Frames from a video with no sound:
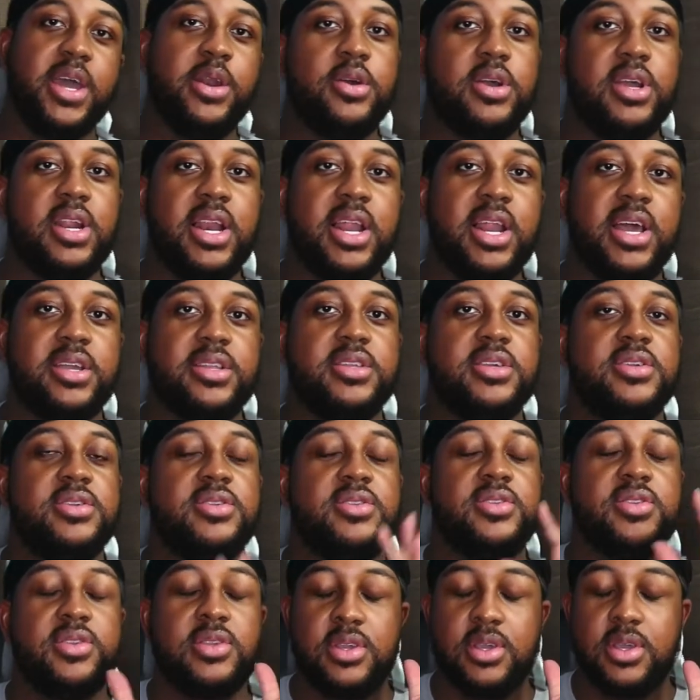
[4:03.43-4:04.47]

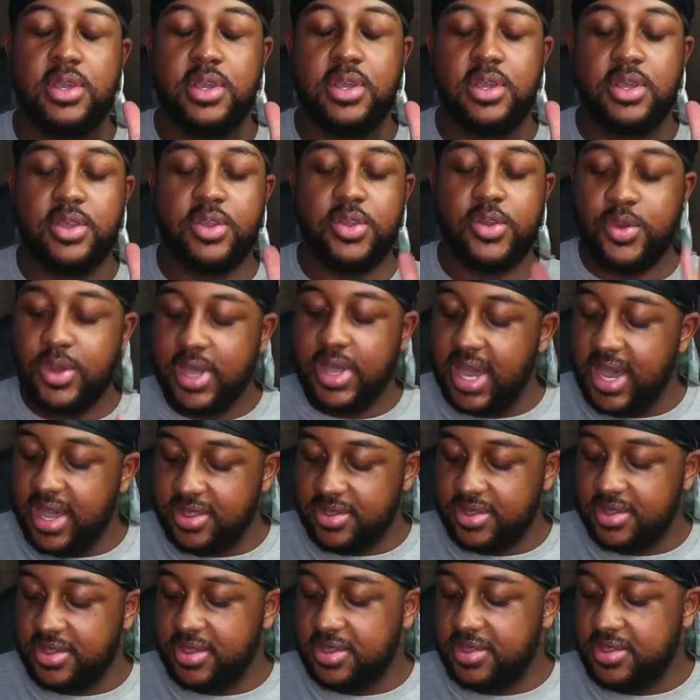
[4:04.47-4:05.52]
collectors, you guys
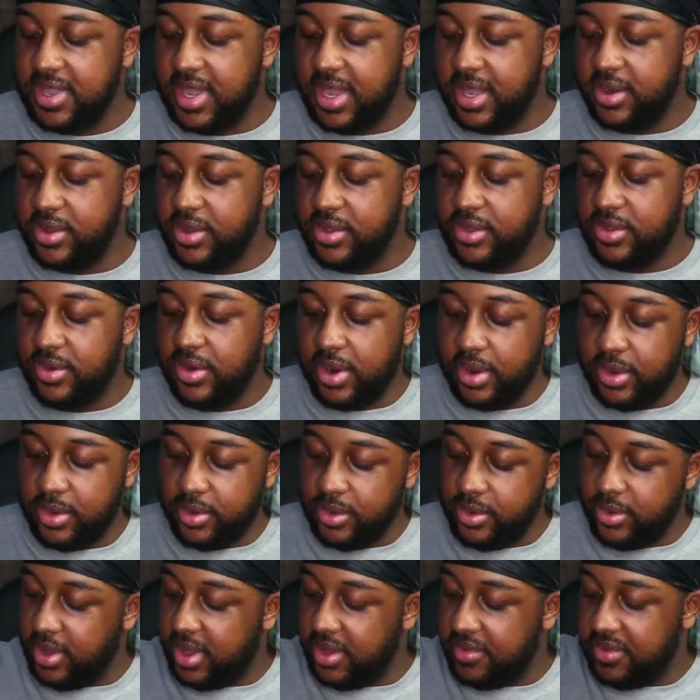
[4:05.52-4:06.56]
understand the
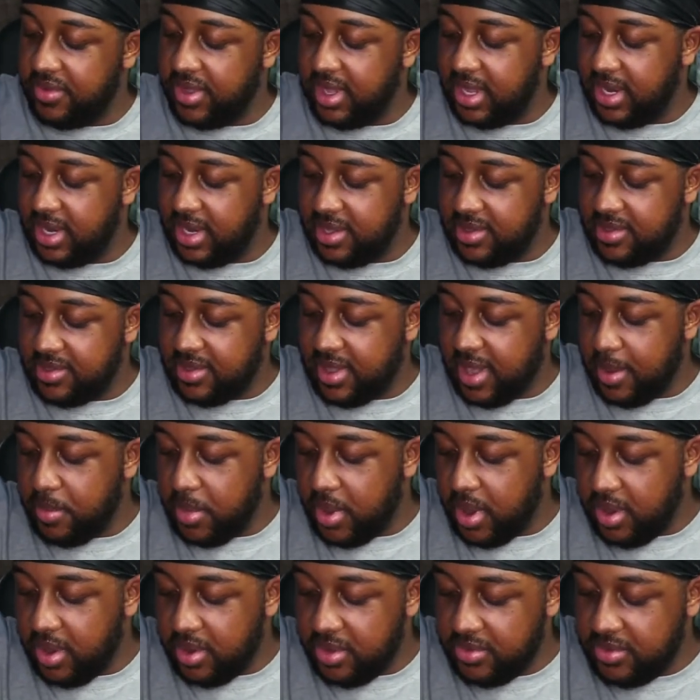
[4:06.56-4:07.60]
struggle of getting this tape
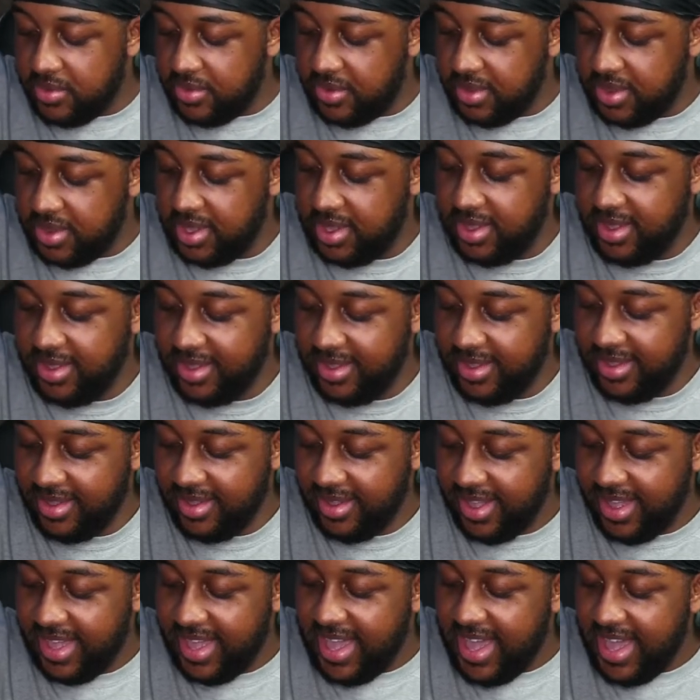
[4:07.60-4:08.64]
off.
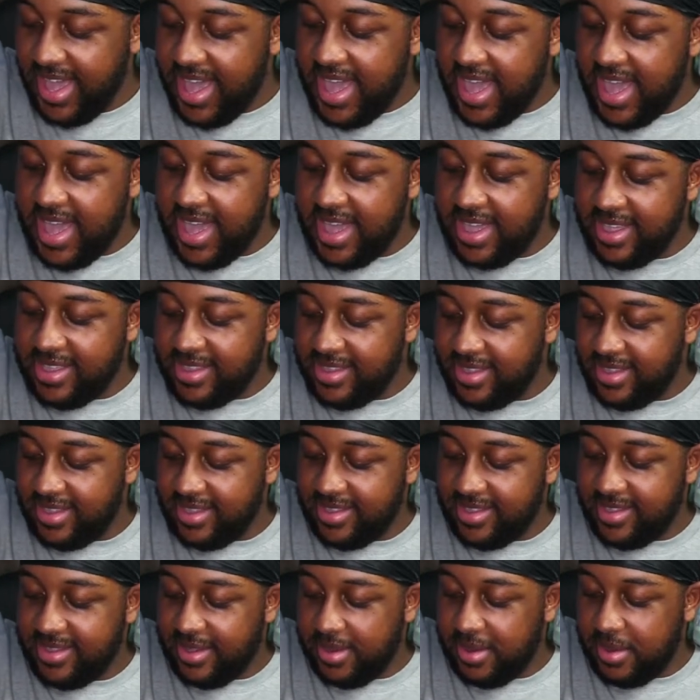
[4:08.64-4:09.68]
It's
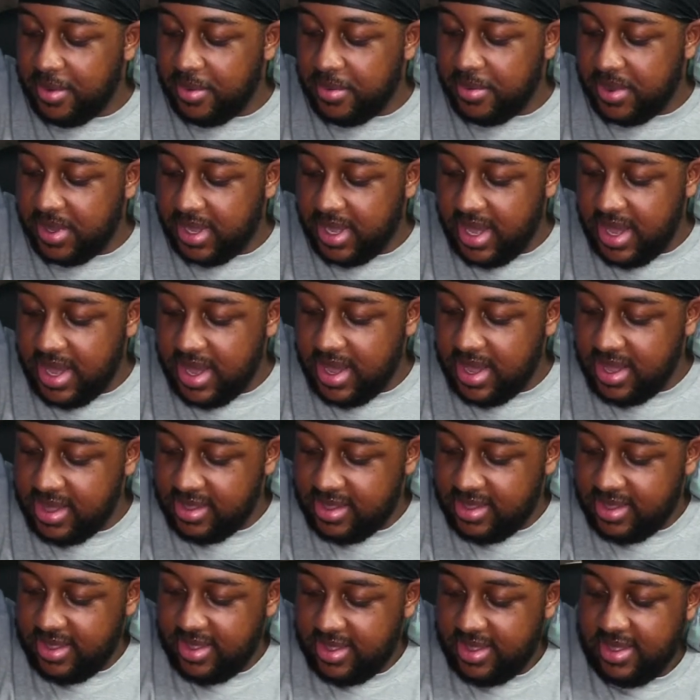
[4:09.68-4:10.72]
just, oh my
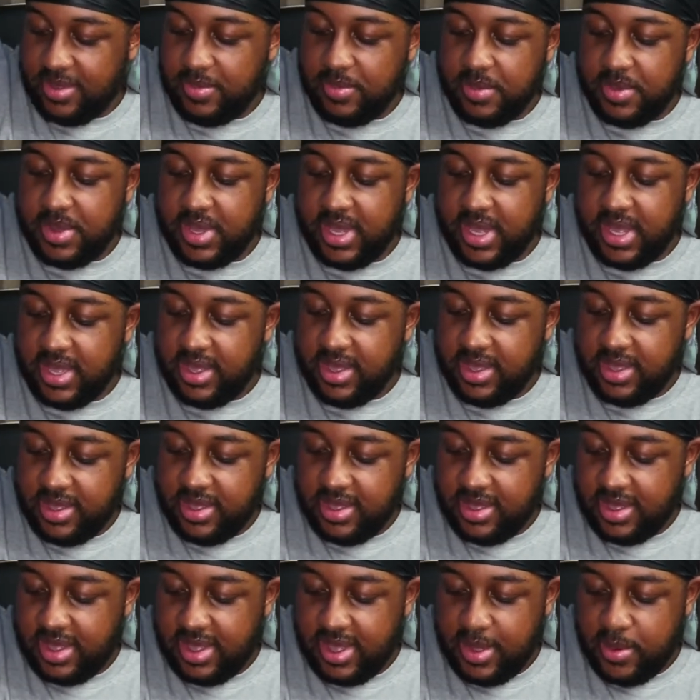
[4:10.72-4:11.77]
gosh, but
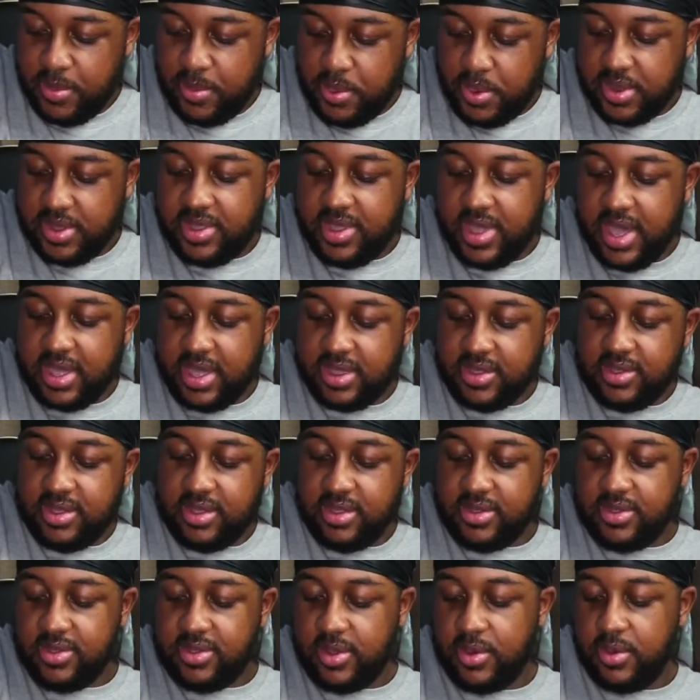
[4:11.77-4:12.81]
it protects
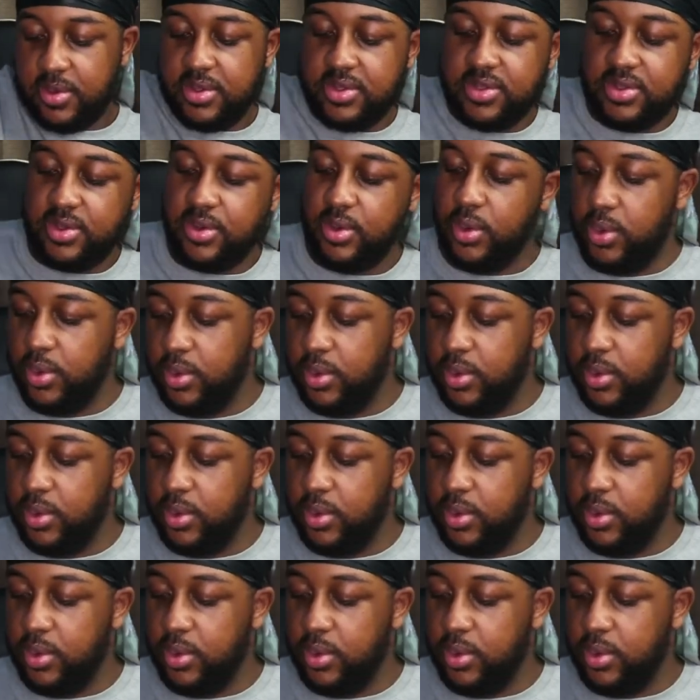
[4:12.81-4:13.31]
it, so it's cool.